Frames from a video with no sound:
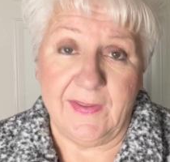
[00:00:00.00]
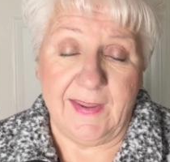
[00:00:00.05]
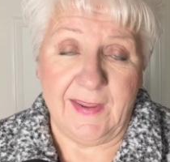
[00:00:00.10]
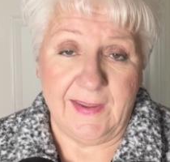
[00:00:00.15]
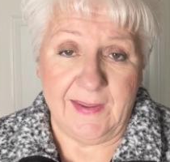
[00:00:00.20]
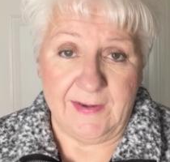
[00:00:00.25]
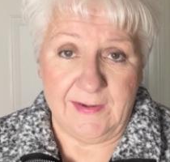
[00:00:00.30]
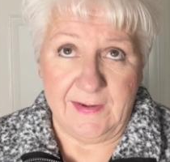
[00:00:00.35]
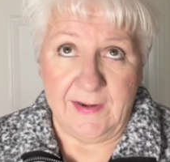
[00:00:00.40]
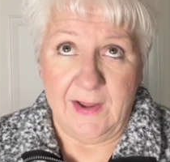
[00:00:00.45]

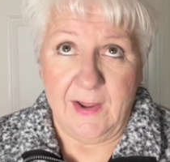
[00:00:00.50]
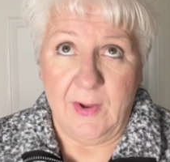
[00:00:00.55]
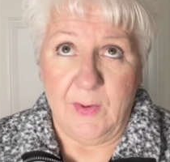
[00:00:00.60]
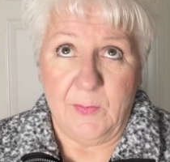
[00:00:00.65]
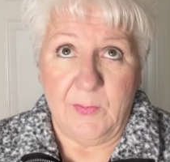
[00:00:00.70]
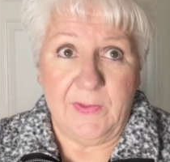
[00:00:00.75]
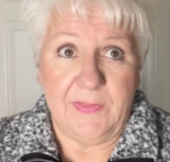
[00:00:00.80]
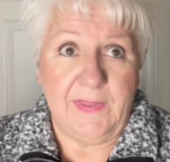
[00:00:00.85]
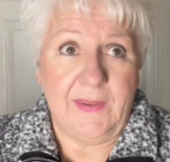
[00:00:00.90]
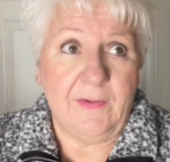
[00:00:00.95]
And
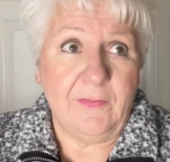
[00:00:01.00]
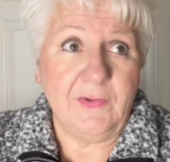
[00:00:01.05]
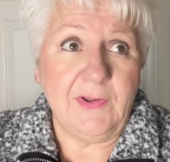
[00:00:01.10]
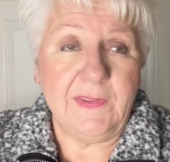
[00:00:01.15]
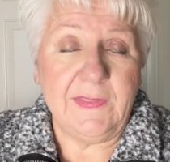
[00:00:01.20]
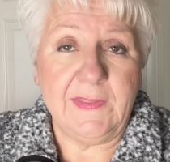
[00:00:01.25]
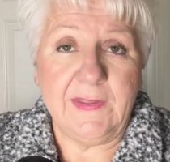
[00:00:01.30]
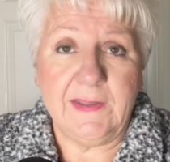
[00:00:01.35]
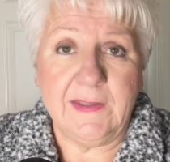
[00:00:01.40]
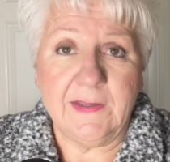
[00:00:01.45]
with
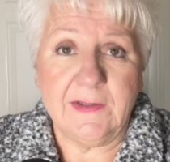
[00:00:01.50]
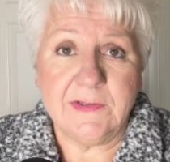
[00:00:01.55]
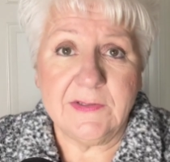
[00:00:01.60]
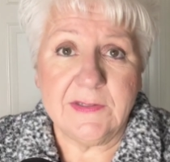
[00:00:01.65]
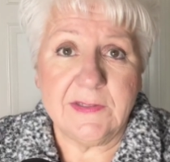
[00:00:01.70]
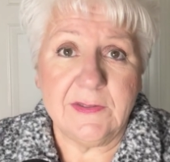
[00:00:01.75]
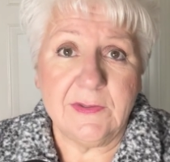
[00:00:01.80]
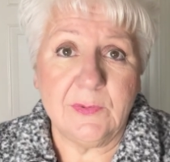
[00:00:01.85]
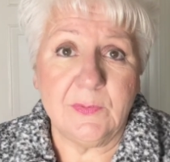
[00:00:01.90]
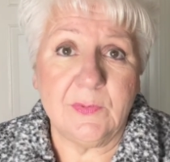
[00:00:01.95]
everything else
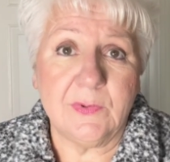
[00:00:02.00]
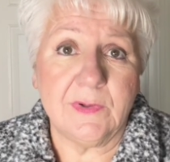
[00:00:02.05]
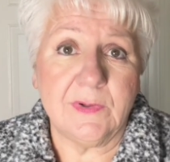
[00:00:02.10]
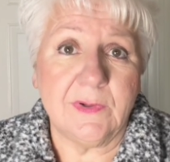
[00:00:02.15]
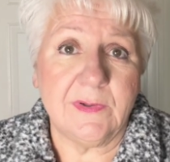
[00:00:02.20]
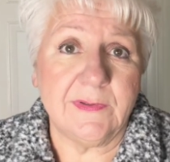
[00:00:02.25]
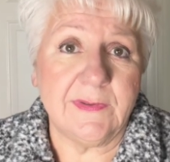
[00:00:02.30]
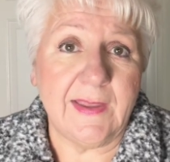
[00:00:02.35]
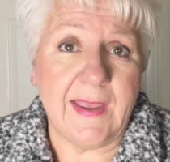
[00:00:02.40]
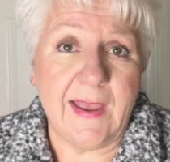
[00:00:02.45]
in the
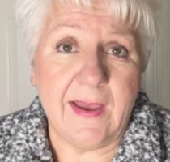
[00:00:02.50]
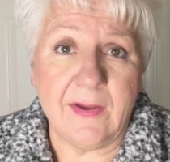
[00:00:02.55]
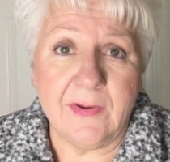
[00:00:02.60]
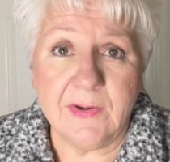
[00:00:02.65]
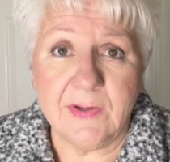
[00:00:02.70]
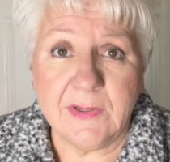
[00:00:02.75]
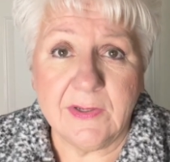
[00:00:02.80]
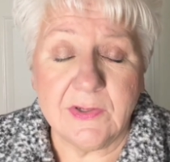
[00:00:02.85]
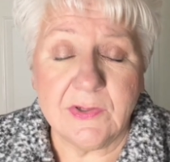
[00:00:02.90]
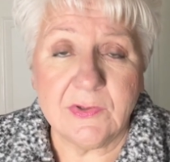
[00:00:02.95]
world out
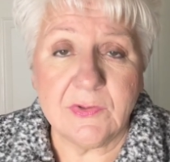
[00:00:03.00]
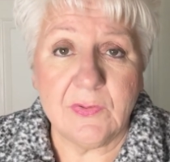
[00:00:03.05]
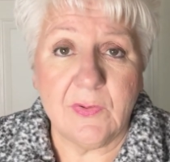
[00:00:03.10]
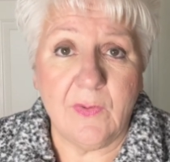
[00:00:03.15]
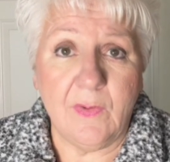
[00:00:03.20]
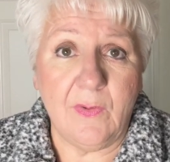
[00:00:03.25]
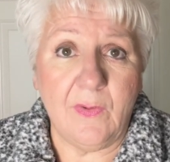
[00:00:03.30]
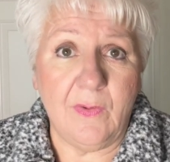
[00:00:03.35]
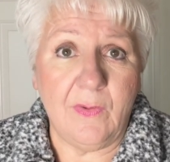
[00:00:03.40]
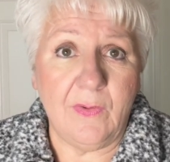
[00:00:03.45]
of
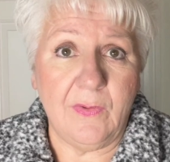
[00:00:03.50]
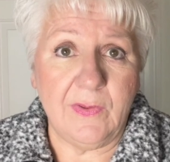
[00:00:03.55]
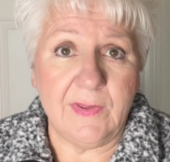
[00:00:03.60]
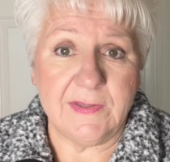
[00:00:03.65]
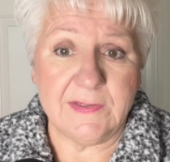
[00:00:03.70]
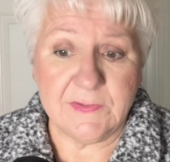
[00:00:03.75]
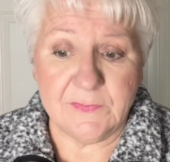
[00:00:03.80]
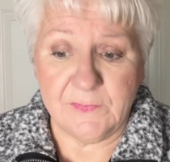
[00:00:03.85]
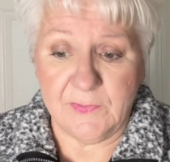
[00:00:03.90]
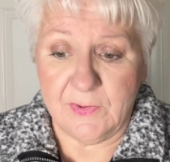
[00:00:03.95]
control,
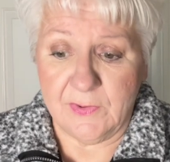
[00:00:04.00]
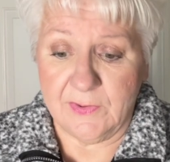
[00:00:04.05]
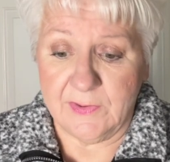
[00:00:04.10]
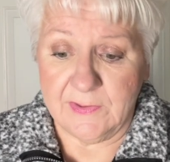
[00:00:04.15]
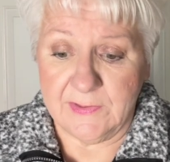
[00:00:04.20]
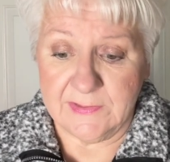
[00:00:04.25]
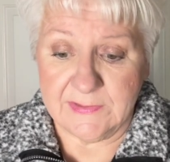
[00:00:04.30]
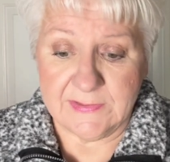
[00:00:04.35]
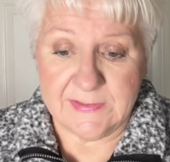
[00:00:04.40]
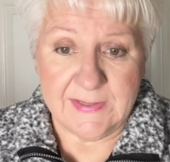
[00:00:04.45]
as far
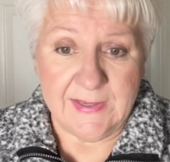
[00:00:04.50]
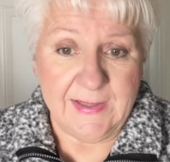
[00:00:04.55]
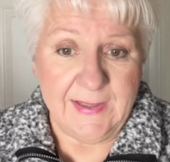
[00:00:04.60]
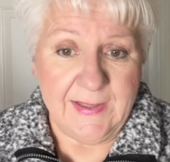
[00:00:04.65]
as,